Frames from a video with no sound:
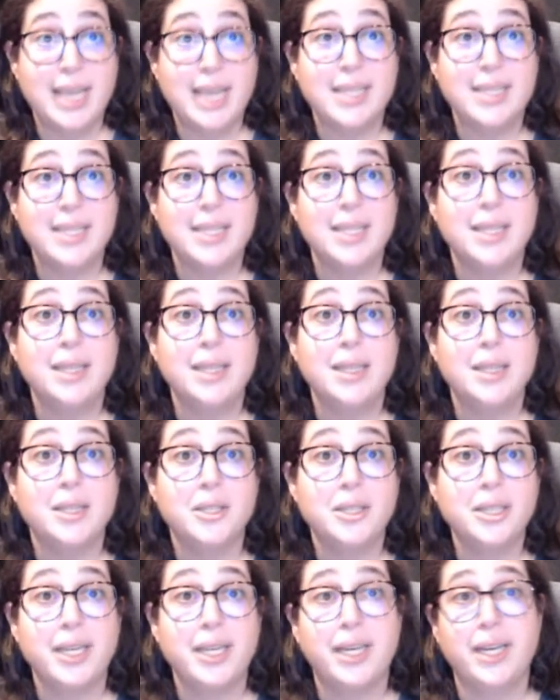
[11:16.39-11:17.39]
as a
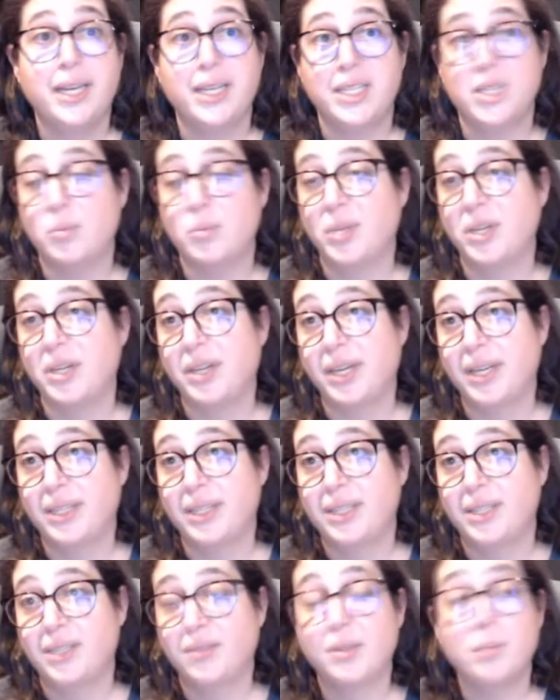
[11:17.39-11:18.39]
learning
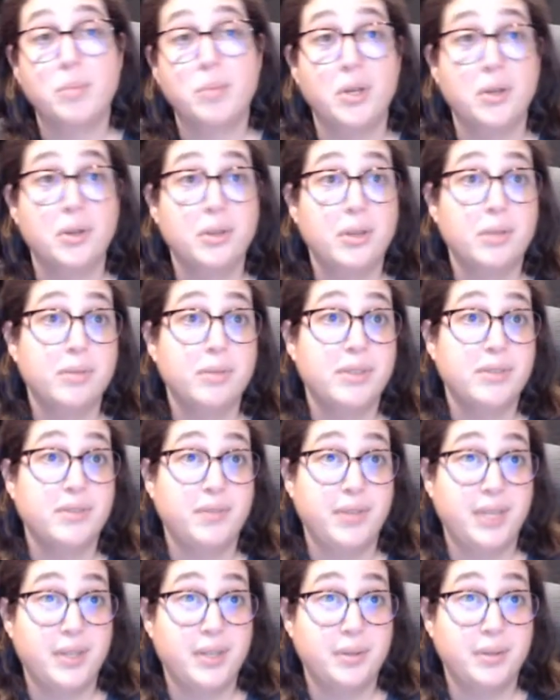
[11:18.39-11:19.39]
experience for both the
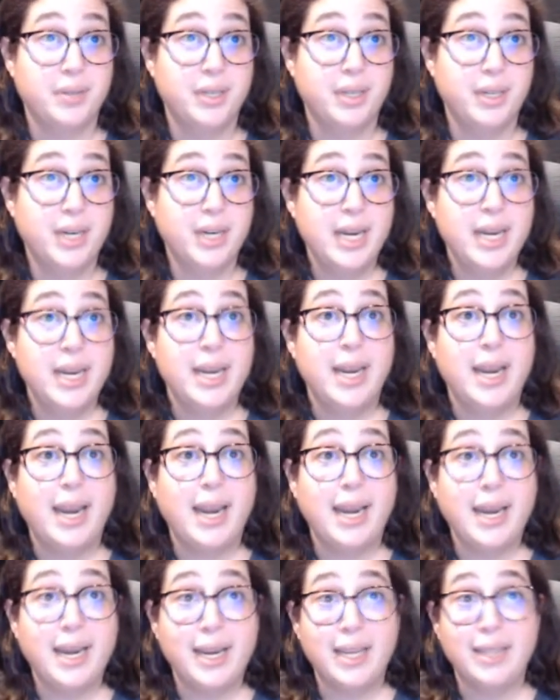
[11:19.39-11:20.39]
reviewer
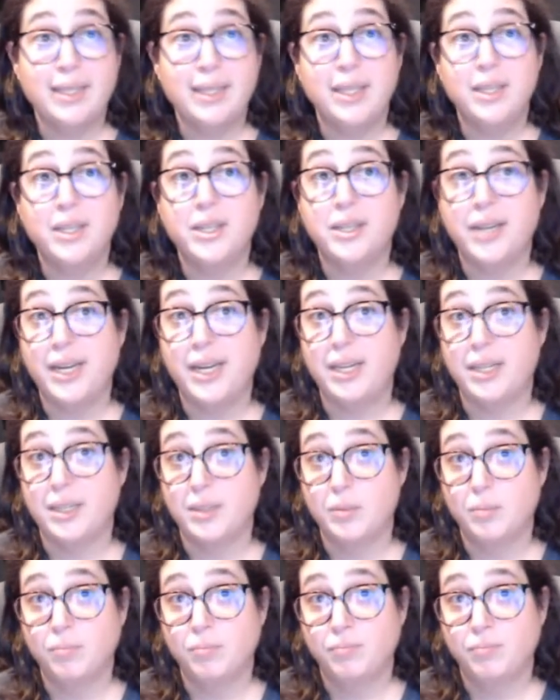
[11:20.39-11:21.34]
and the creator.